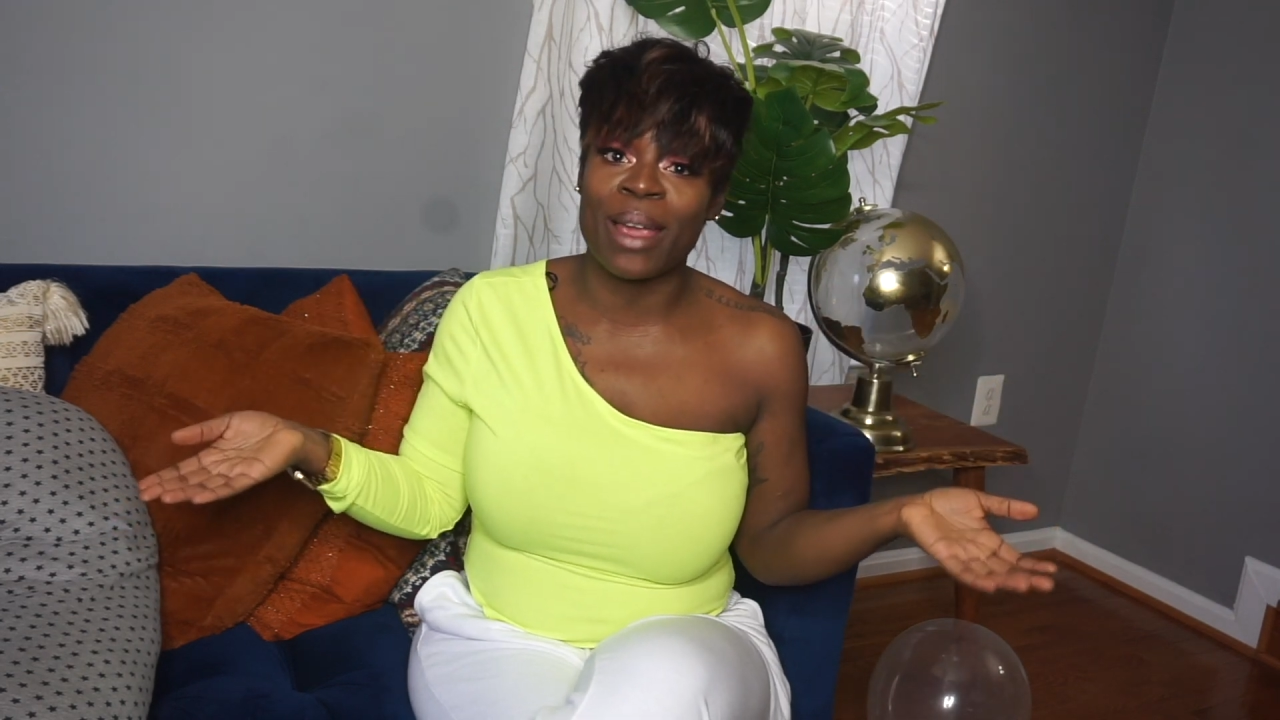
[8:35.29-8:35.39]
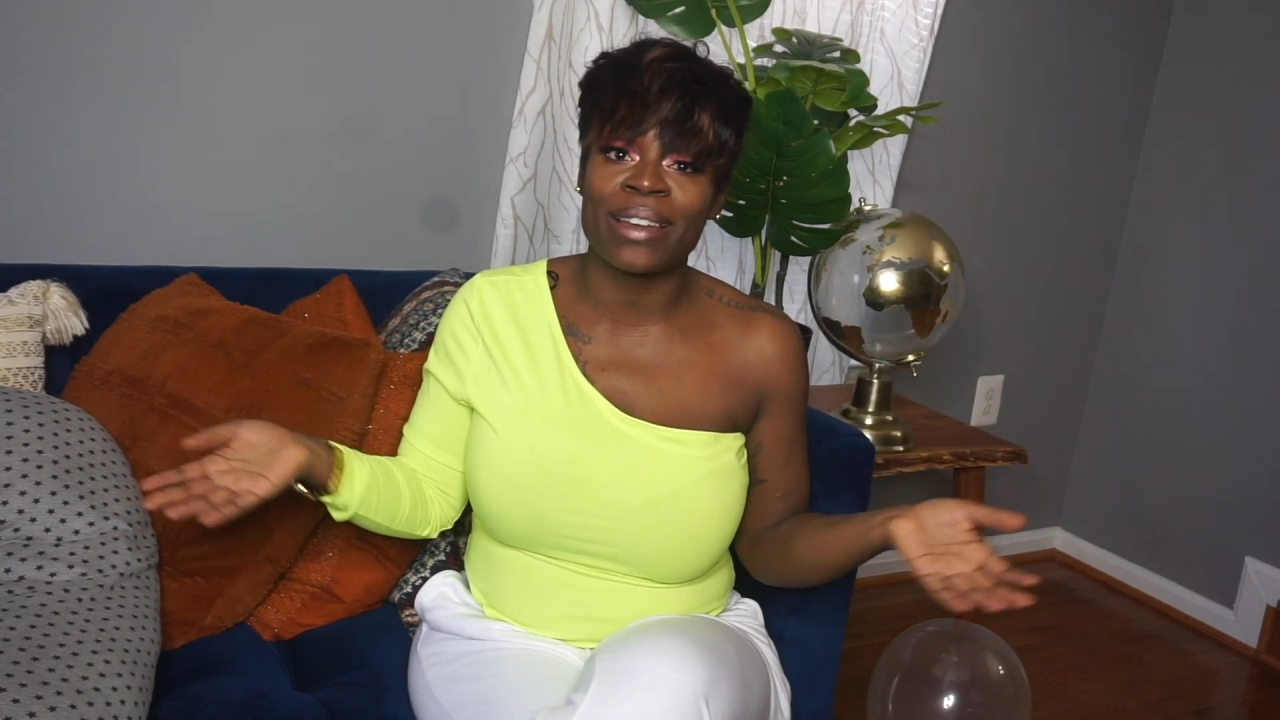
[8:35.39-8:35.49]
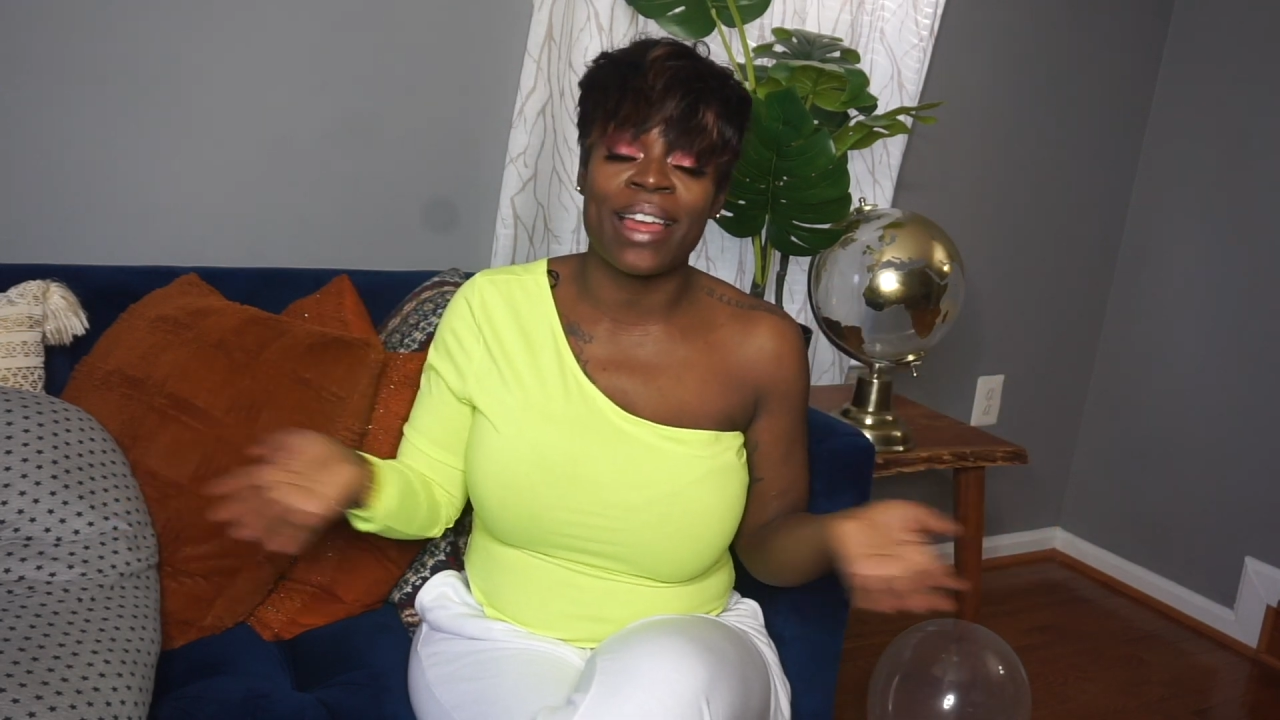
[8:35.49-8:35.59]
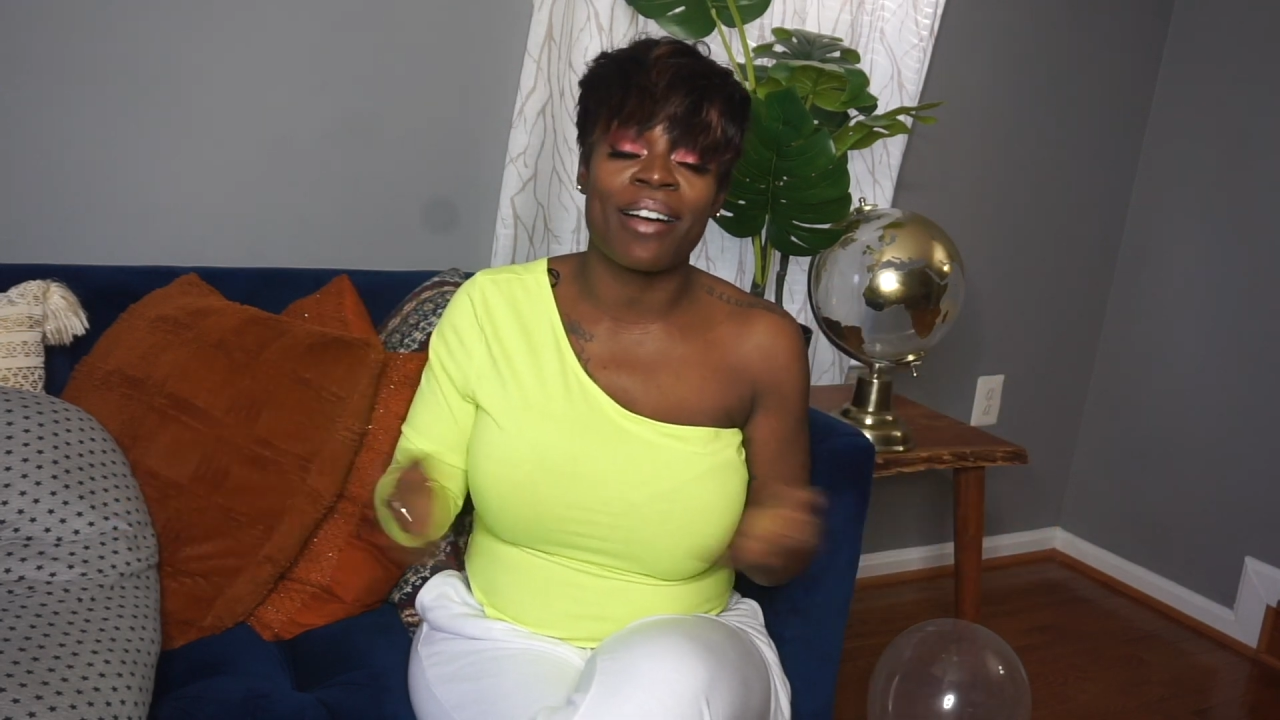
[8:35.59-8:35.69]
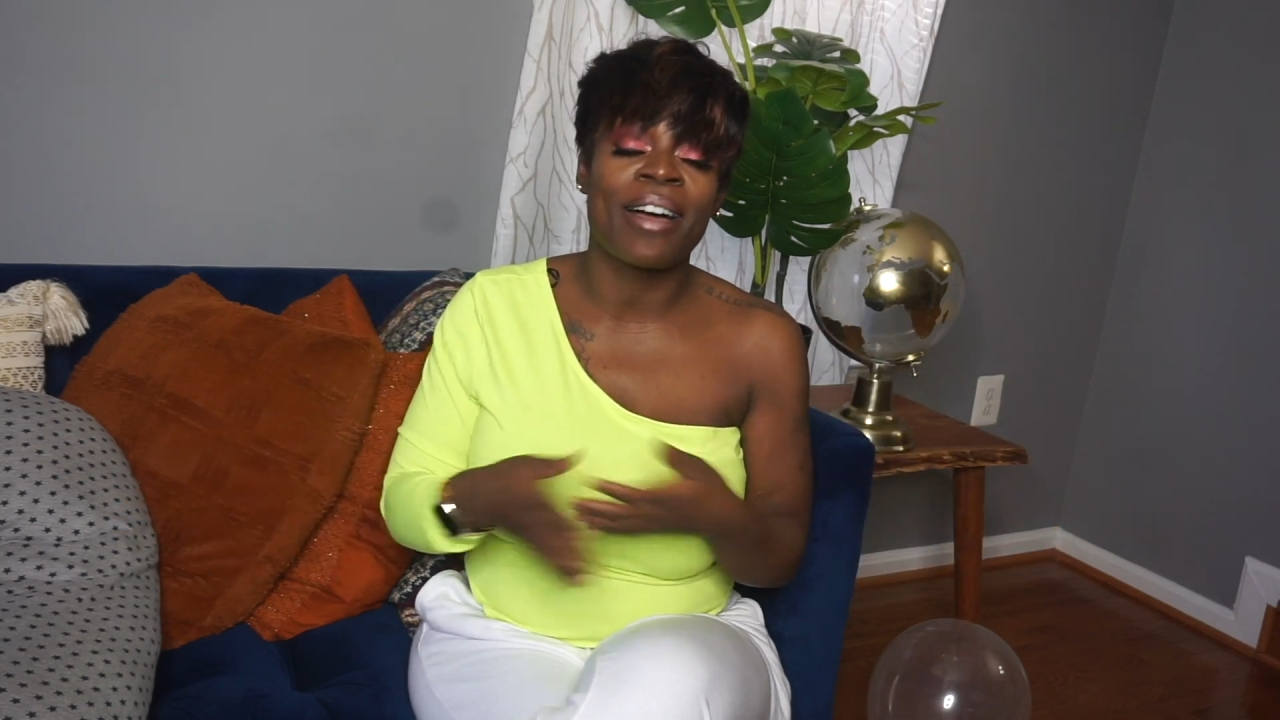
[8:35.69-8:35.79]
right
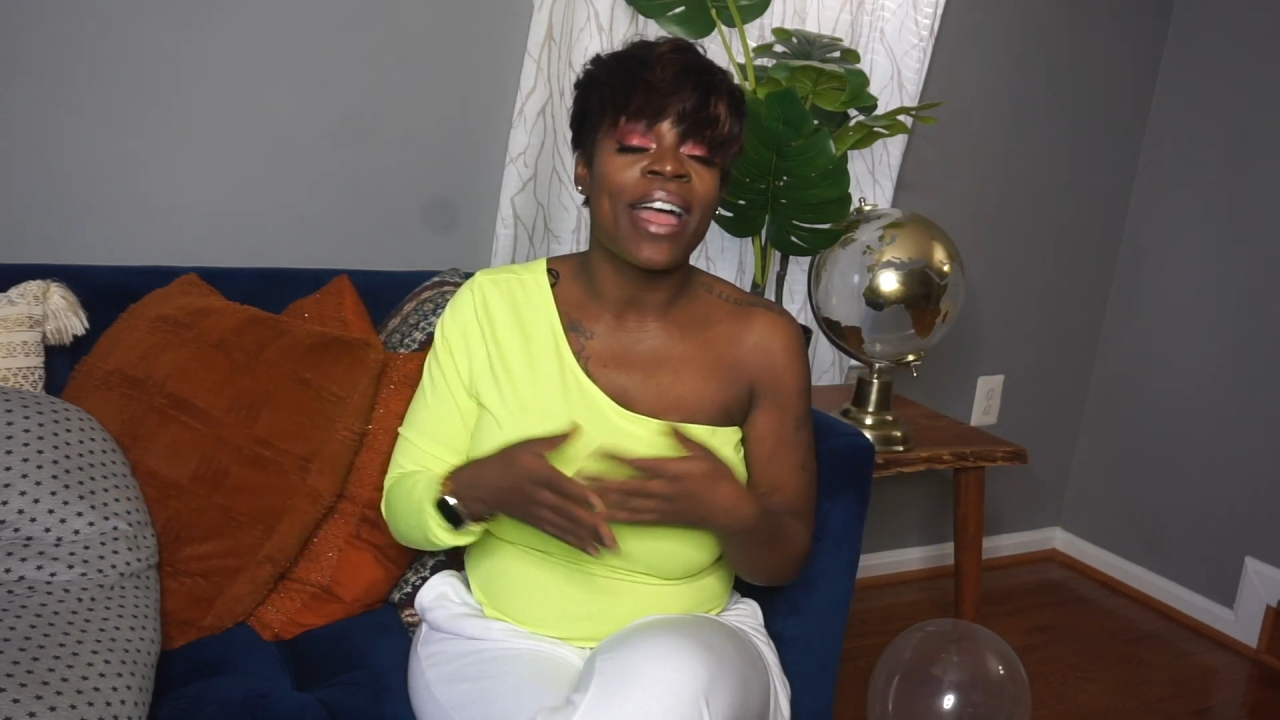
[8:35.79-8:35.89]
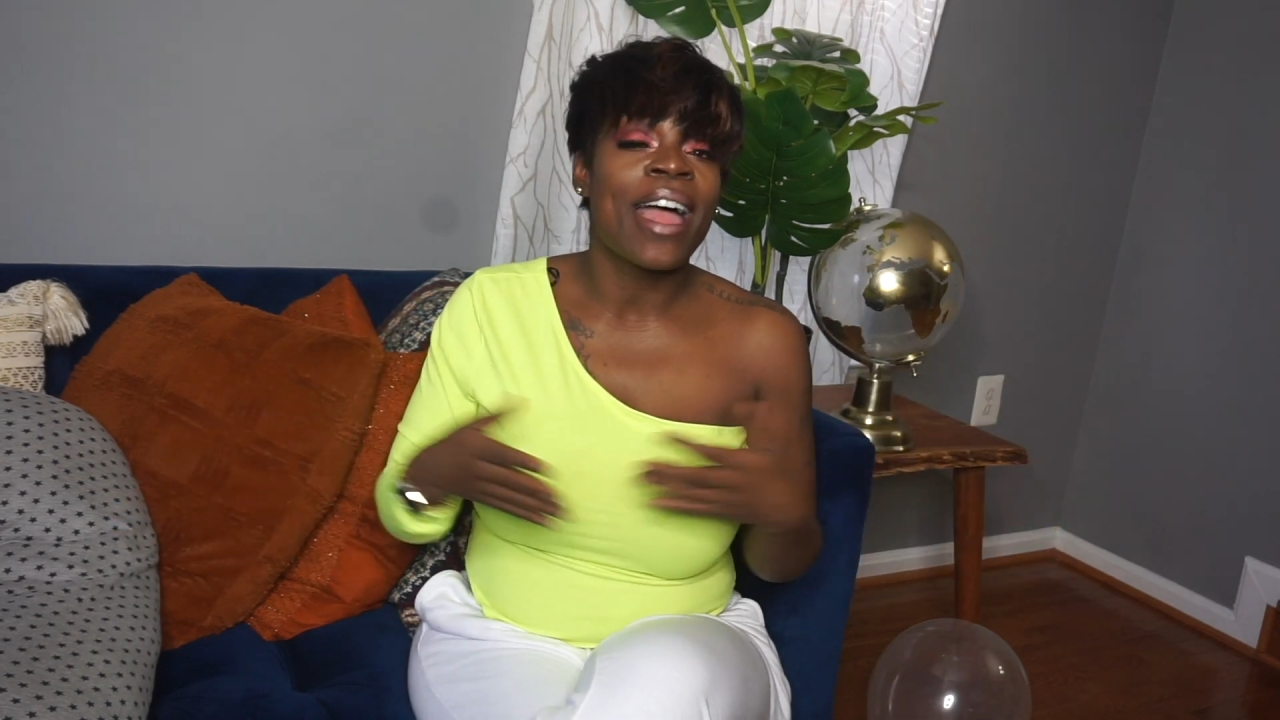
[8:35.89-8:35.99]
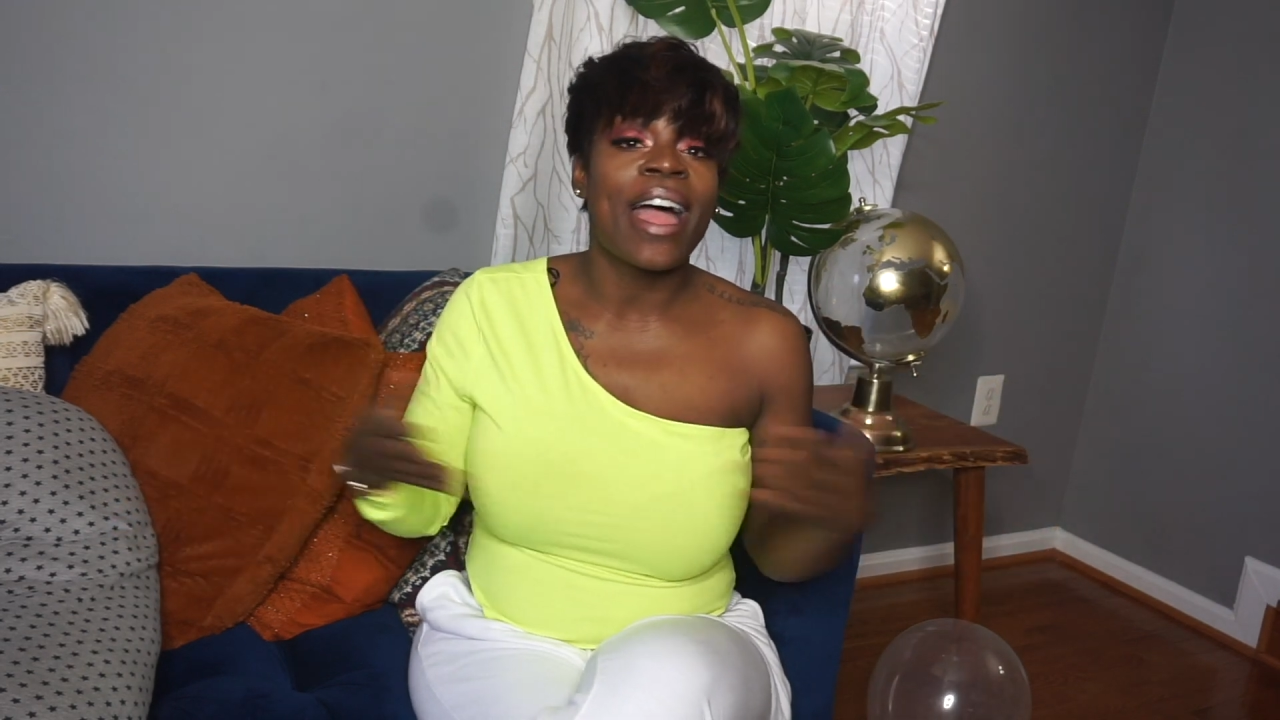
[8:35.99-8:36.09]
now,